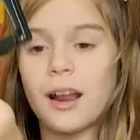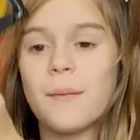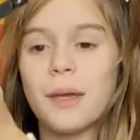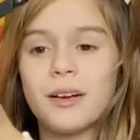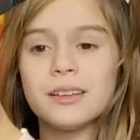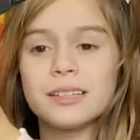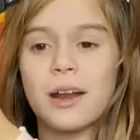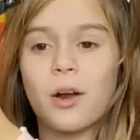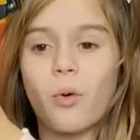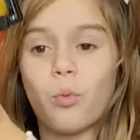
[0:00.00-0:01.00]
Pans
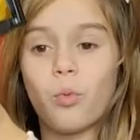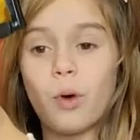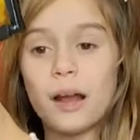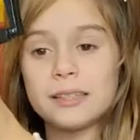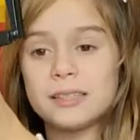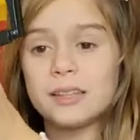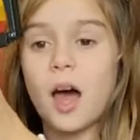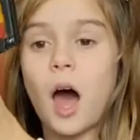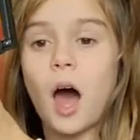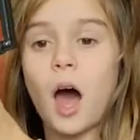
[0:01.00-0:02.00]
can rest
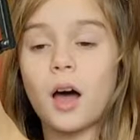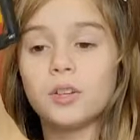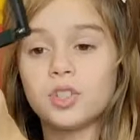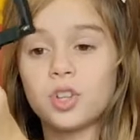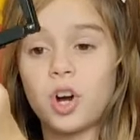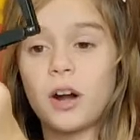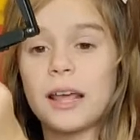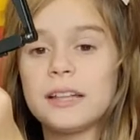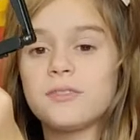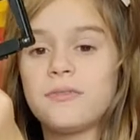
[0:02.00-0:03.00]
insured.
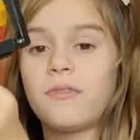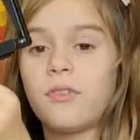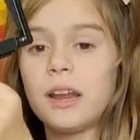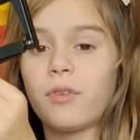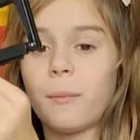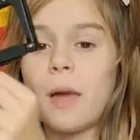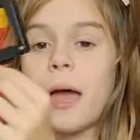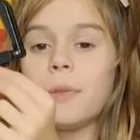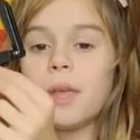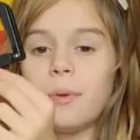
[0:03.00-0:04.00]
It's free from
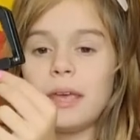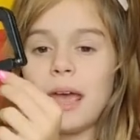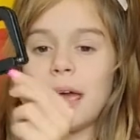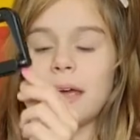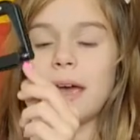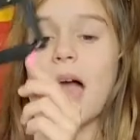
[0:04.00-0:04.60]
B P A,